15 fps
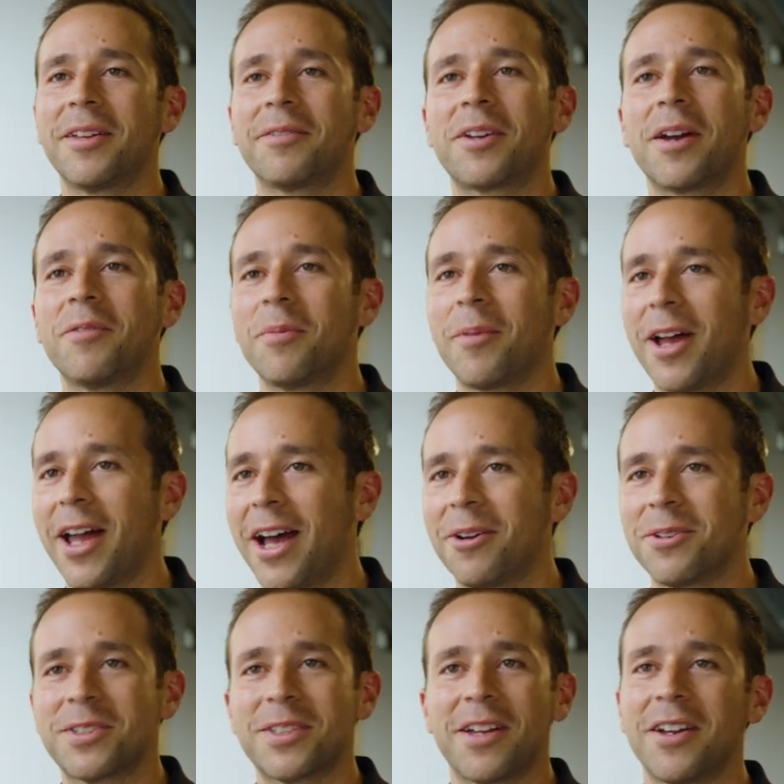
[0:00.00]
they've come to my
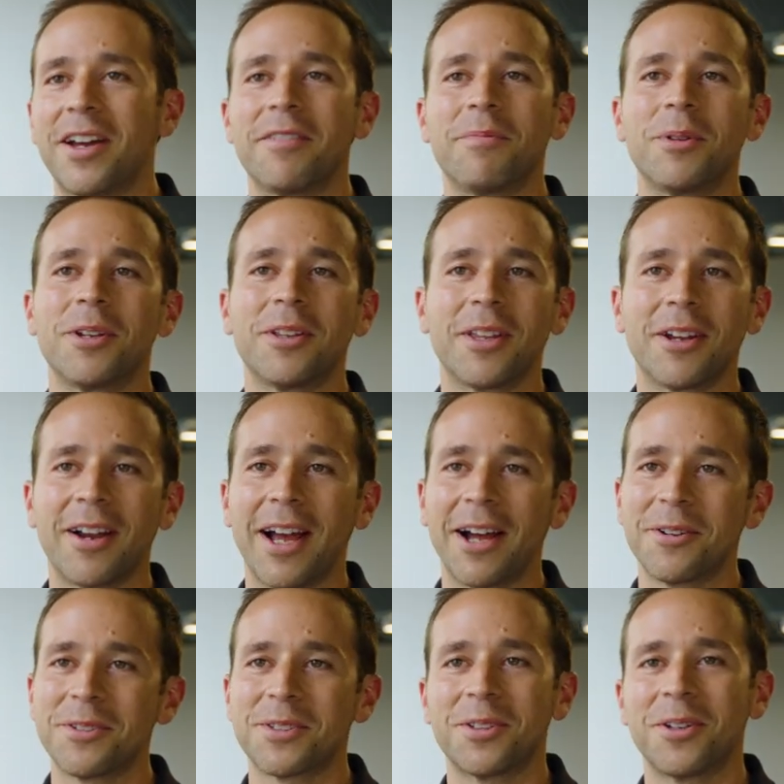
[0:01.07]
house, I, have been to their
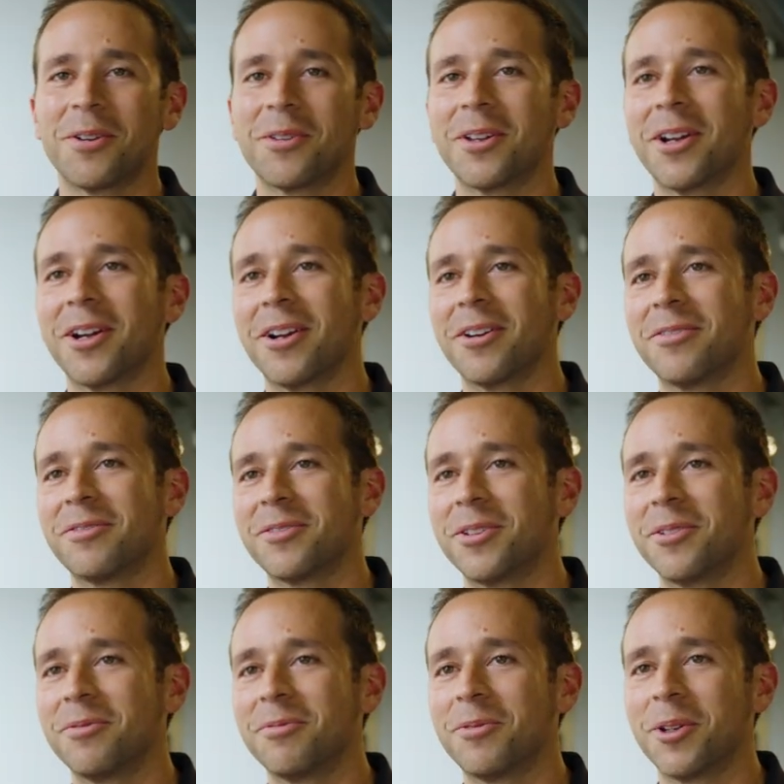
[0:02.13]
house, you know, they're,
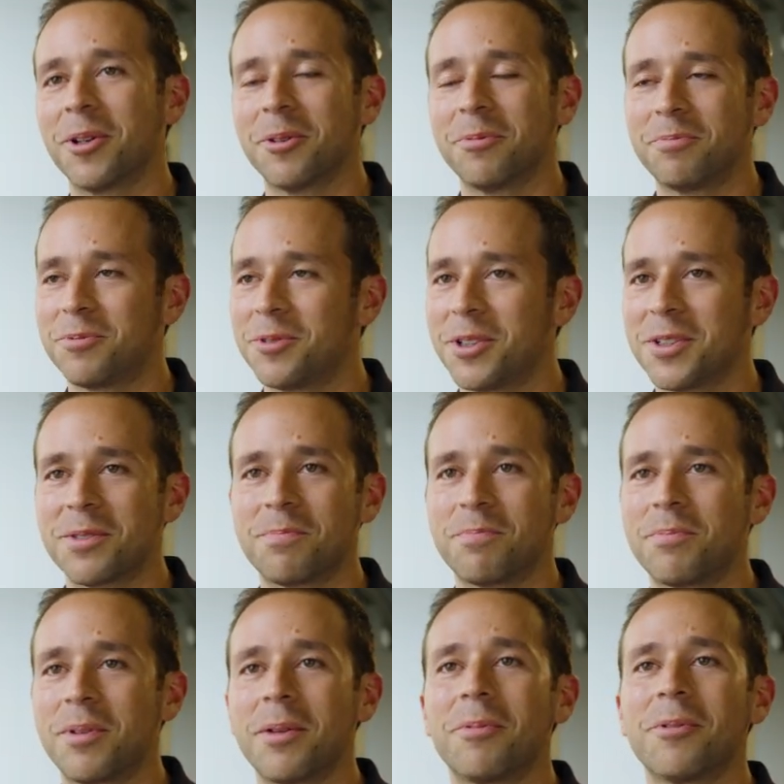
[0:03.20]
they're just
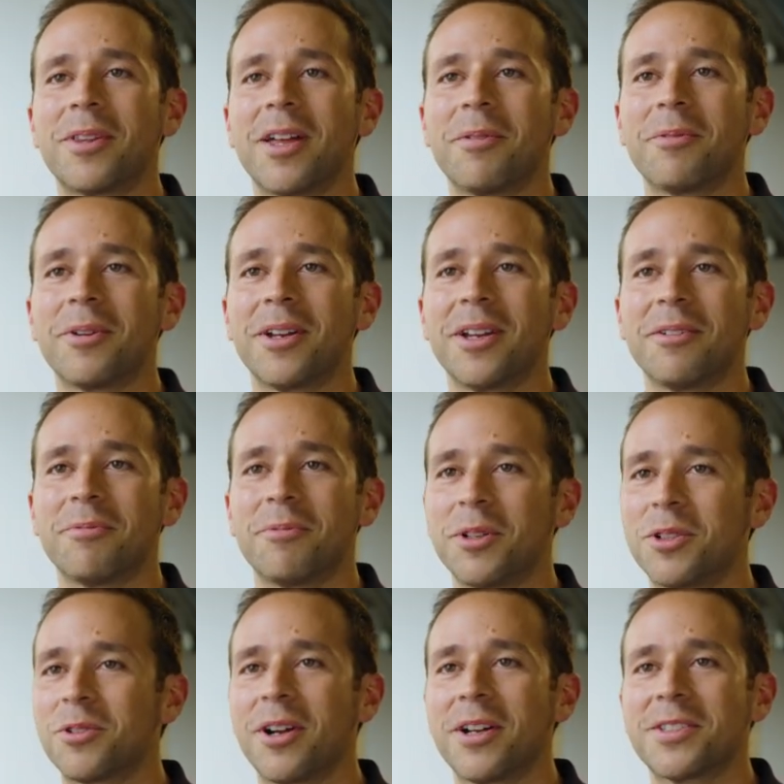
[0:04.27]
people that we, we
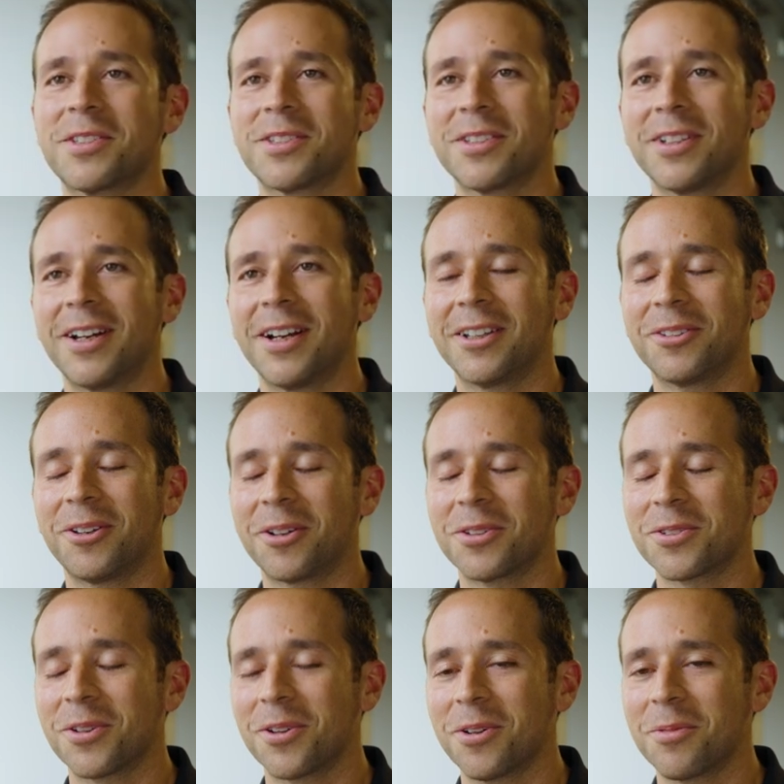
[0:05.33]
trust uh, long
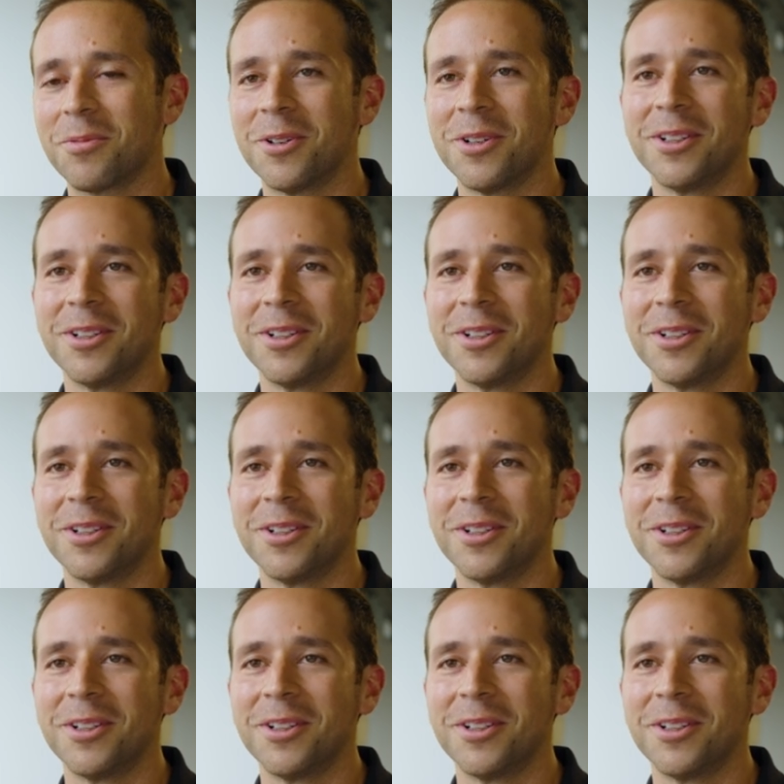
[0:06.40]
term.